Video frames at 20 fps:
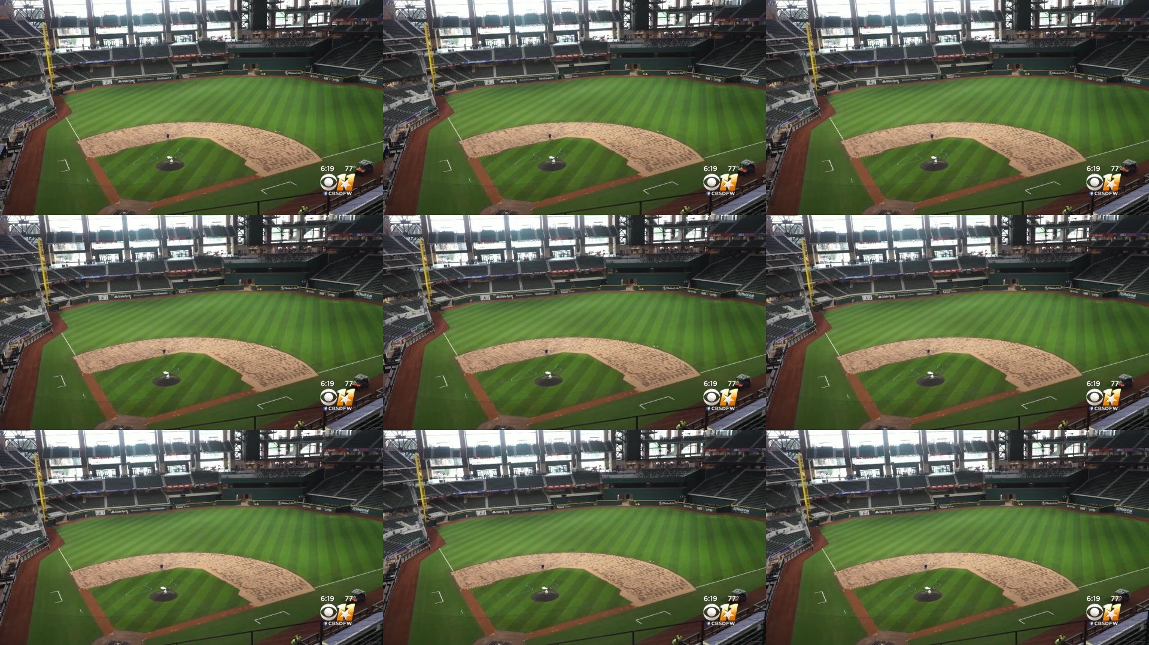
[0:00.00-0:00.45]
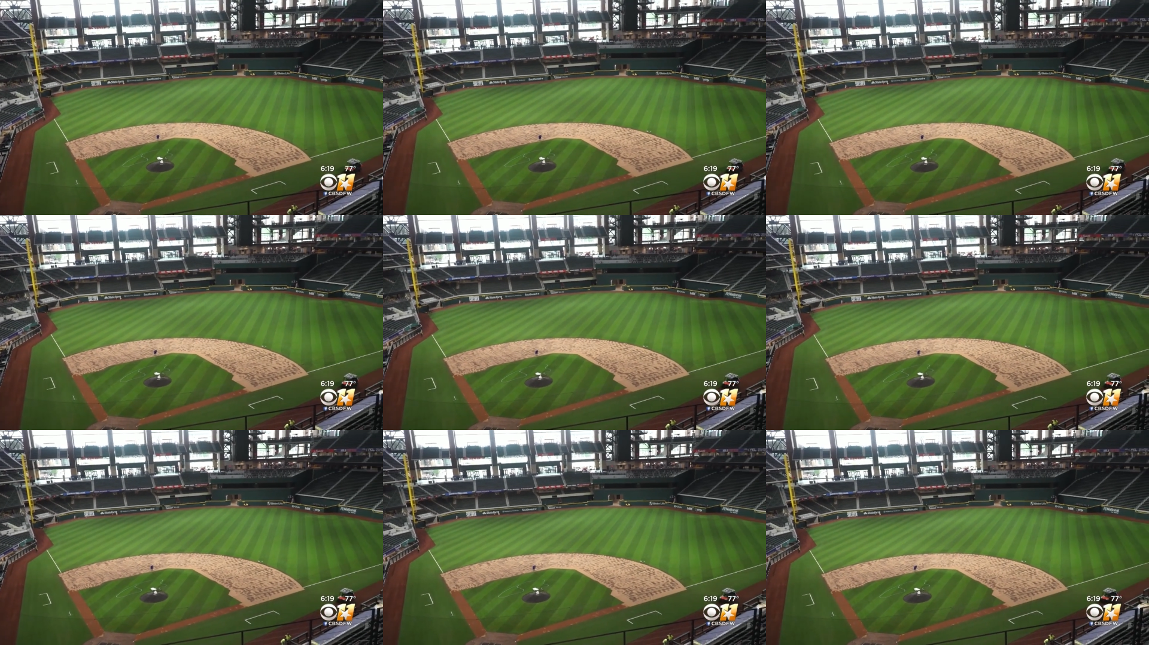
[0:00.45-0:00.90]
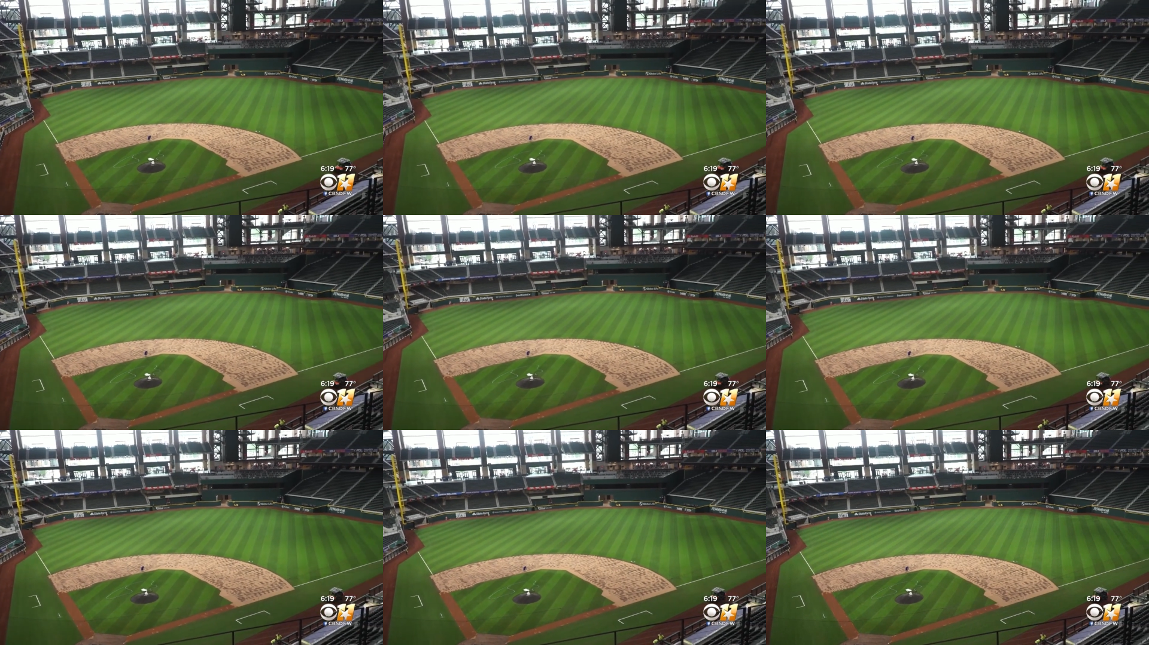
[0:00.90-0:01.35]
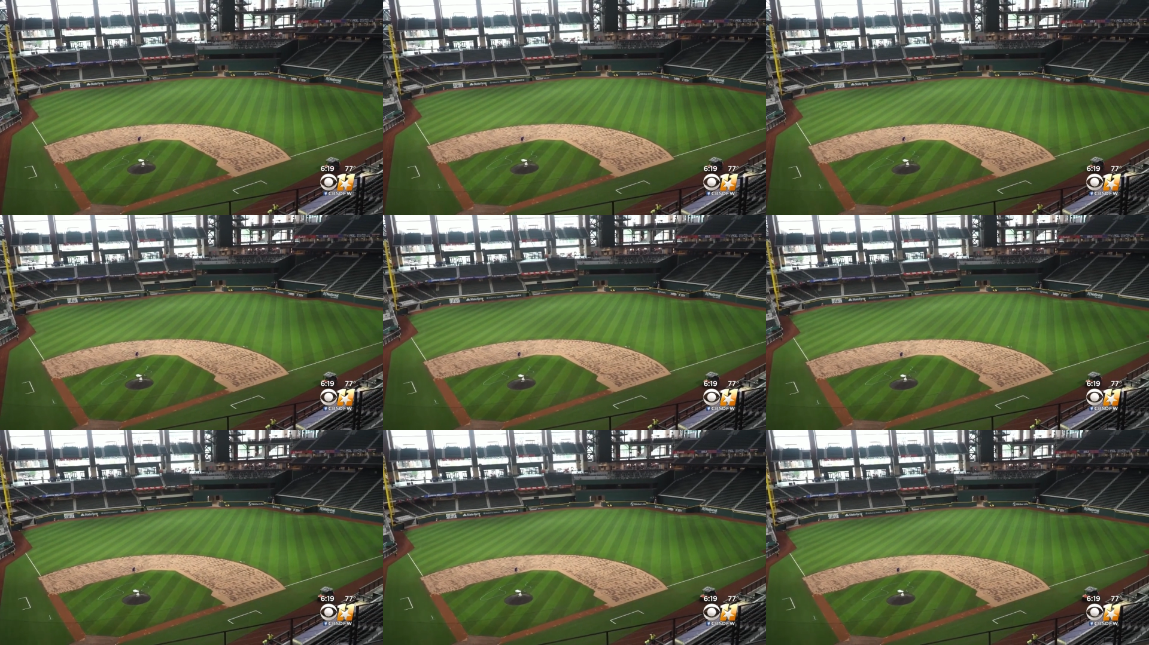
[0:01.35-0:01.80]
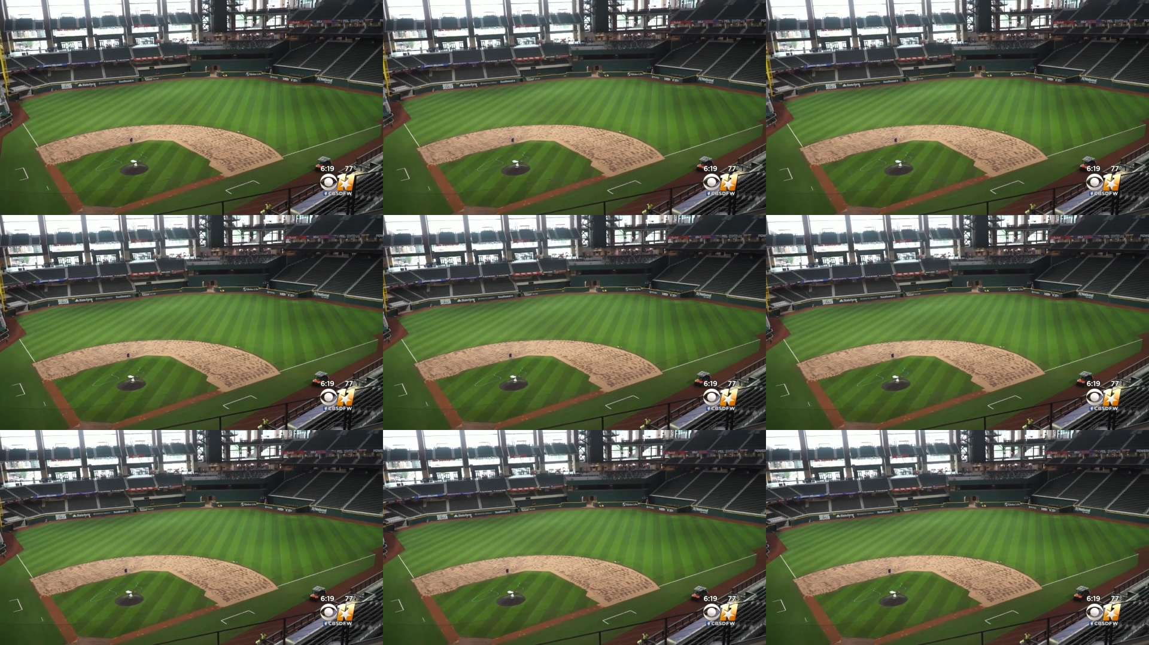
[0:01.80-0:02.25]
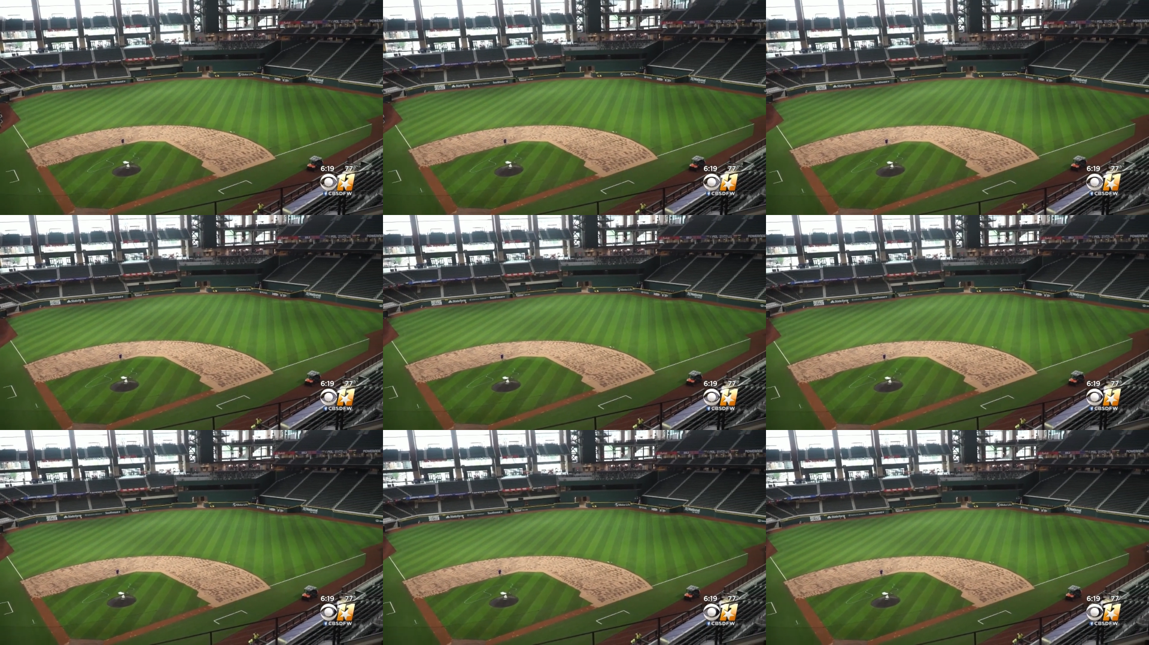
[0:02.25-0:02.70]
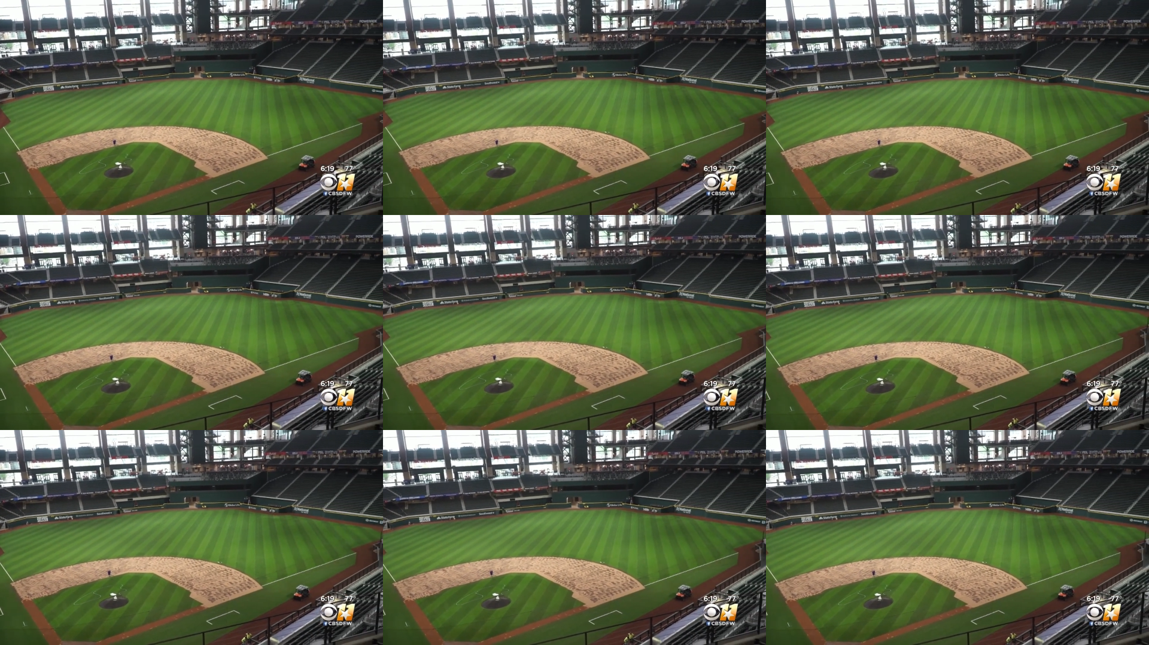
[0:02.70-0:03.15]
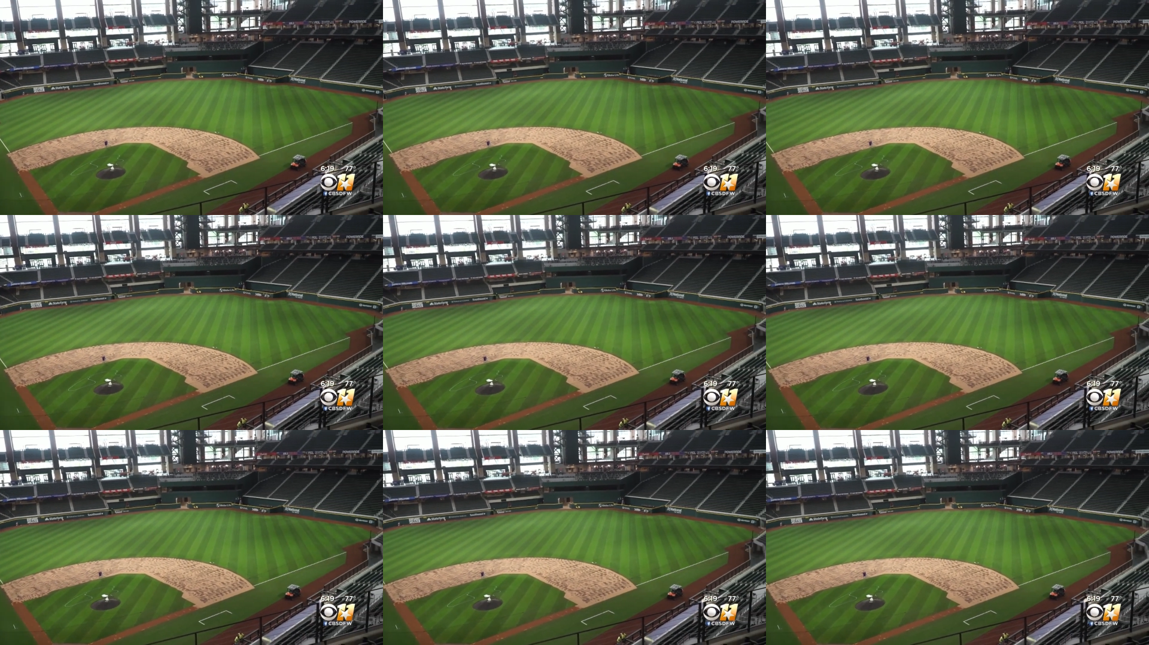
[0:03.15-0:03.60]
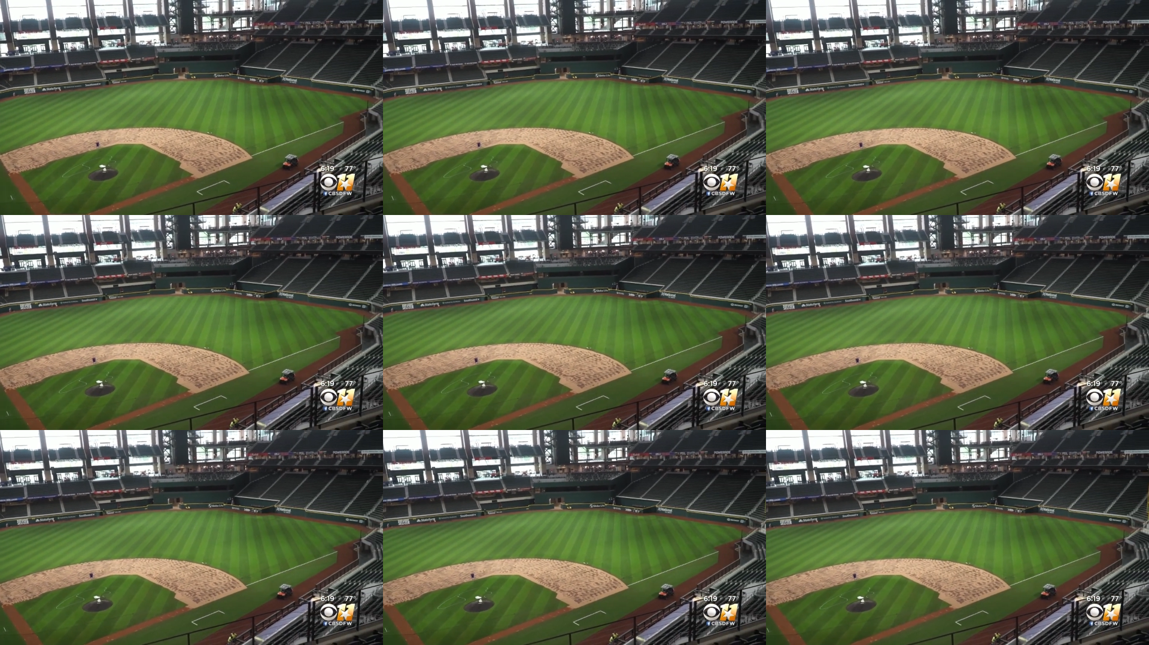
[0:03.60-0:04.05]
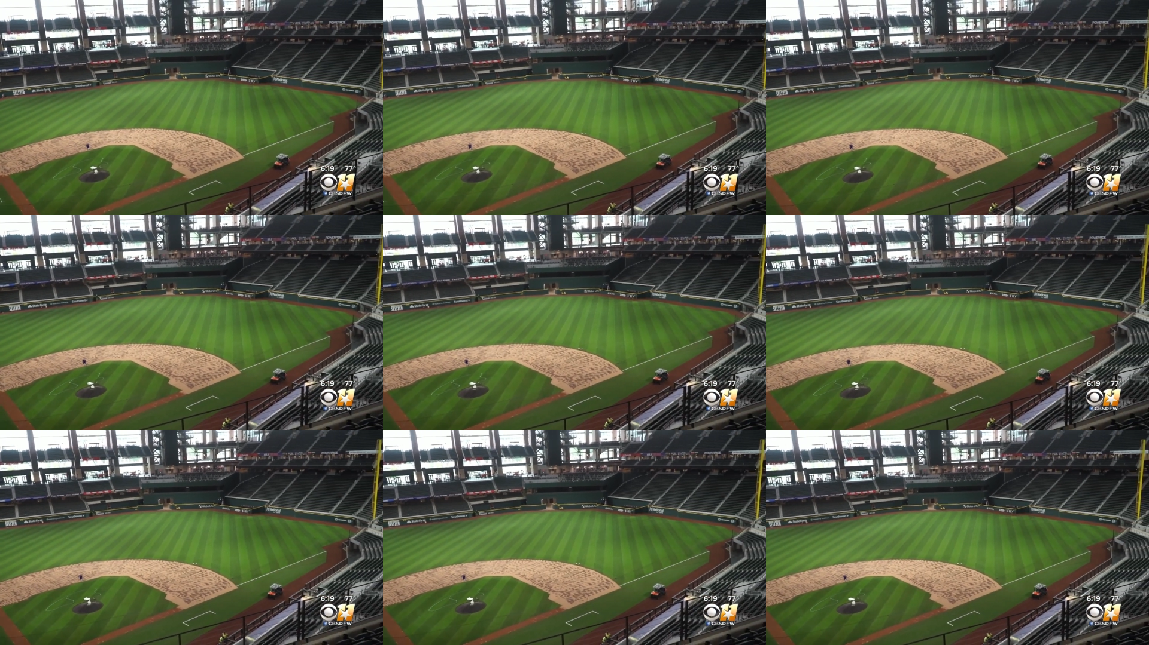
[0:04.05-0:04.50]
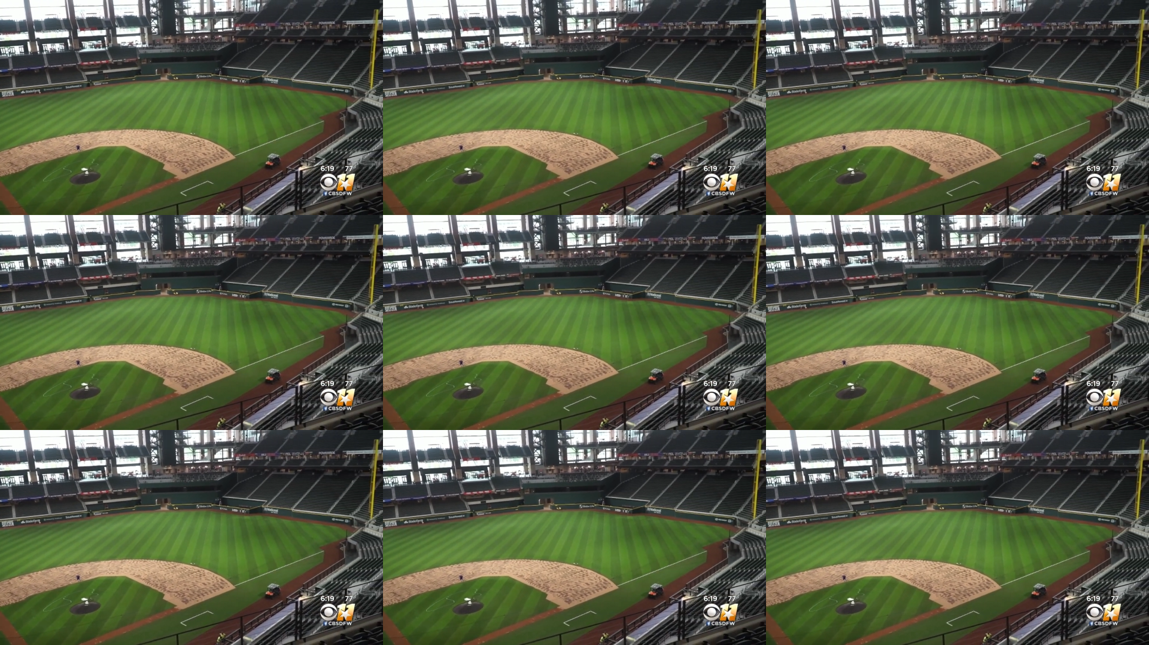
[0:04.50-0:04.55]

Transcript: Nobody's mouth can be seen.